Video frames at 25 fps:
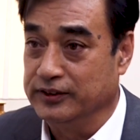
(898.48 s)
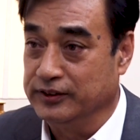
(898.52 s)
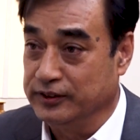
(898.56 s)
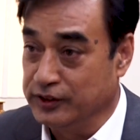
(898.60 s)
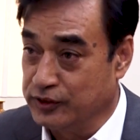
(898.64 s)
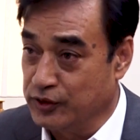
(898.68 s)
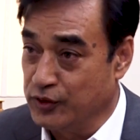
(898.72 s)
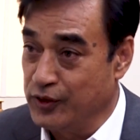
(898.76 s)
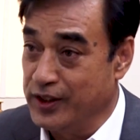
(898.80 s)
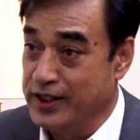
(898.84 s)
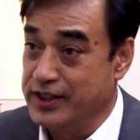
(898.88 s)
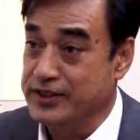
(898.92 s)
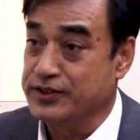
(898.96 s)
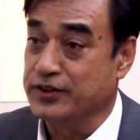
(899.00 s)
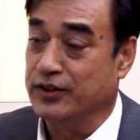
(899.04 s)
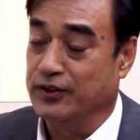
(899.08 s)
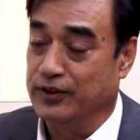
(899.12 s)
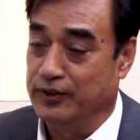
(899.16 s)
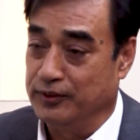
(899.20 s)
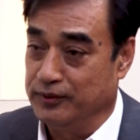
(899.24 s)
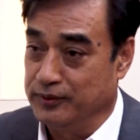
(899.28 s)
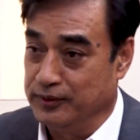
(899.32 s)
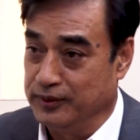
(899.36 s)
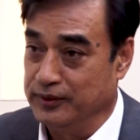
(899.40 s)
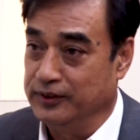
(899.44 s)
request
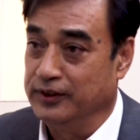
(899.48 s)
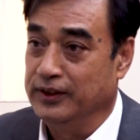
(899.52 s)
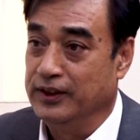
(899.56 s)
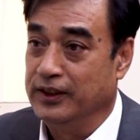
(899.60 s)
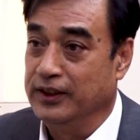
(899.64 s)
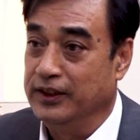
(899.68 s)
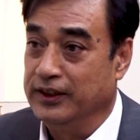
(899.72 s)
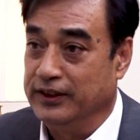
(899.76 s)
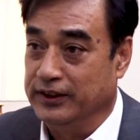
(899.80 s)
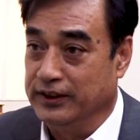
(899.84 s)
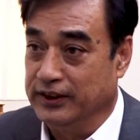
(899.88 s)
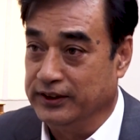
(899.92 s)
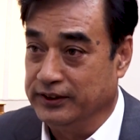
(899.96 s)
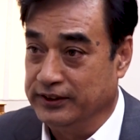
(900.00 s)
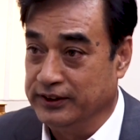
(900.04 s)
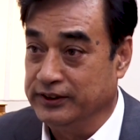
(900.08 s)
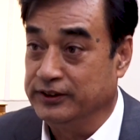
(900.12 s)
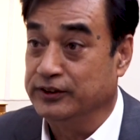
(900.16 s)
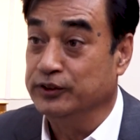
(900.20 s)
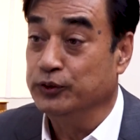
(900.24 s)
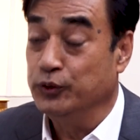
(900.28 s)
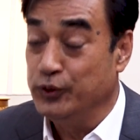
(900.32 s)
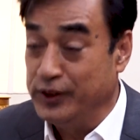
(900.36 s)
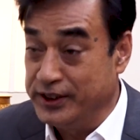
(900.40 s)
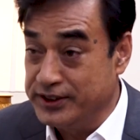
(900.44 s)
or
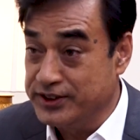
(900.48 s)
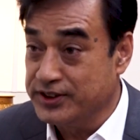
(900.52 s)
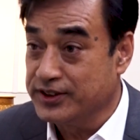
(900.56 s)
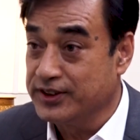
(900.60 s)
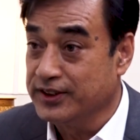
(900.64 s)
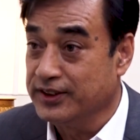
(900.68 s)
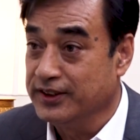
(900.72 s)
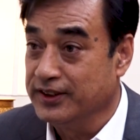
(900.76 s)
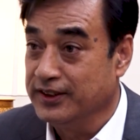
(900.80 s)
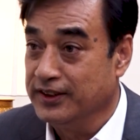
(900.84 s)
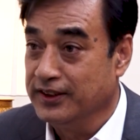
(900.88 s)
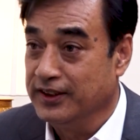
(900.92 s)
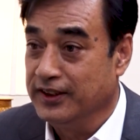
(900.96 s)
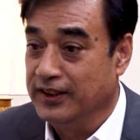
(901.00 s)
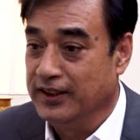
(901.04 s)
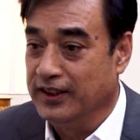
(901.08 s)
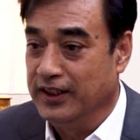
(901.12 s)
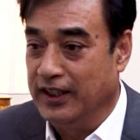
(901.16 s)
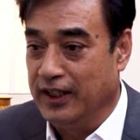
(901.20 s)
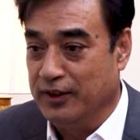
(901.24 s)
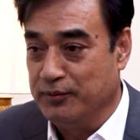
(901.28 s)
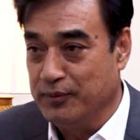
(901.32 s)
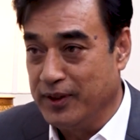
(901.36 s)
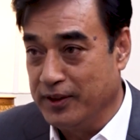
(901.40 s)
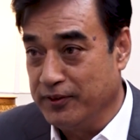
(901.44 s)
his wish,
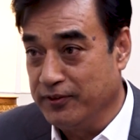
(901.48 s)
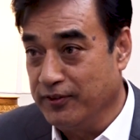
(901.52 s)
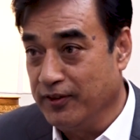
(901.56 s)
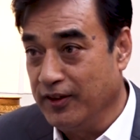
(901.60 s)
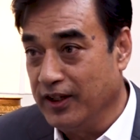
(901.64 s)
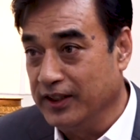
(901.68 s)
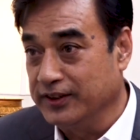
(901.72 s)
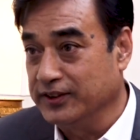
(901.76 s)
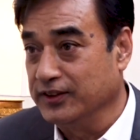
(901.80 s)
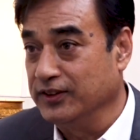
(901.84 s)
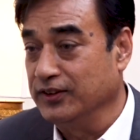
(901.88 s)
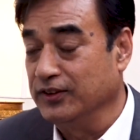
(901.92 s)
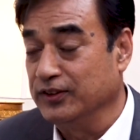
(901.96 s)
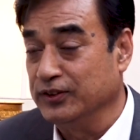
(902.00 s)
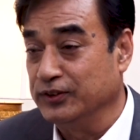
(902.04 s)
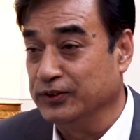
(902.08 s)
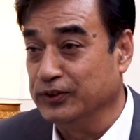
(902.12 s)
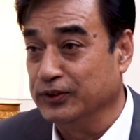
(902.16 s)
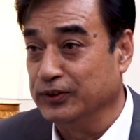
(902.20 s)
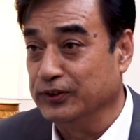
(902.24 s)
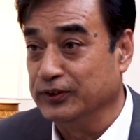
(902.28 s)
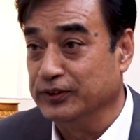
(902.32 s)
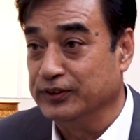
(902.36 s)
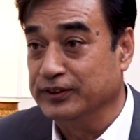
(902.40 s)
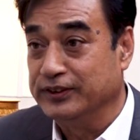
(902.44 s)
and my father
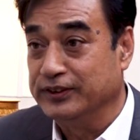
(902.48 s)
also